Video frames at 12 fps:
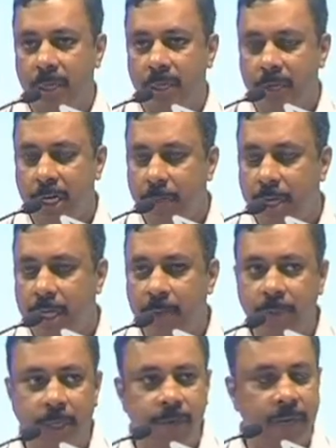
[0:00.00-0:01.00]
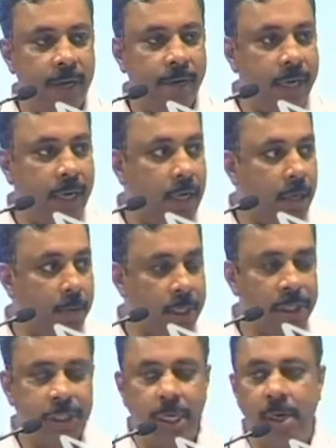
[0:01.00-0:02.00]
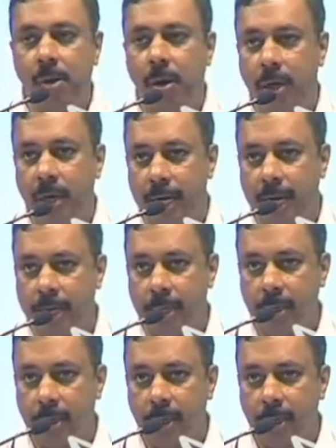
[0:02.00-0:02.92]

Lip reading: So it becomes a very, very commercial contract.